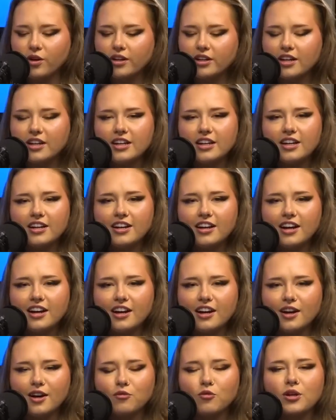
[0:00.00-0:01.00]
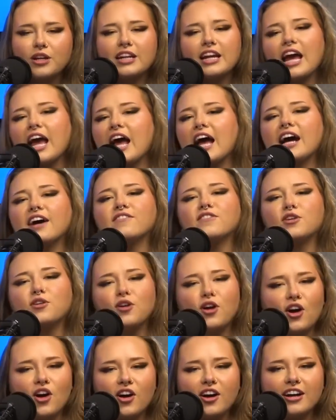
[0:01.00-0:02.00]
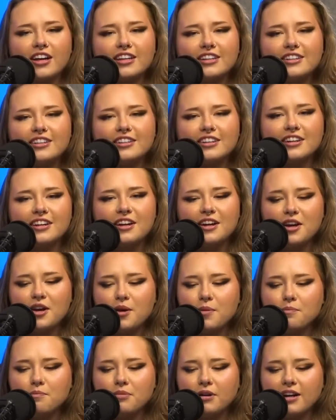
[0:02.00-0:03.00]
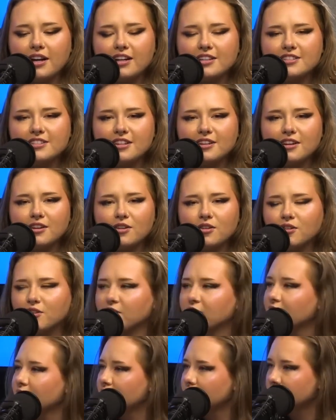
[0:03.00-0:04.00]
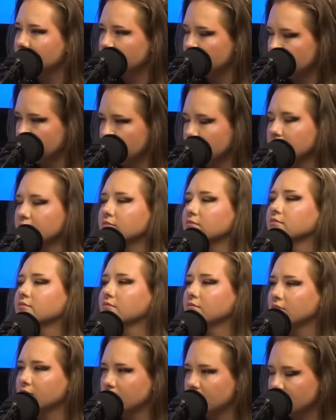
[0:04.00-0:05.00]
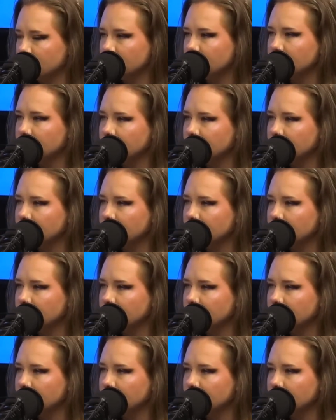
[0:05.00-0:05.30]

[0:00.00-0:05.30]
gonna have her on, but to talk about her Disney experience.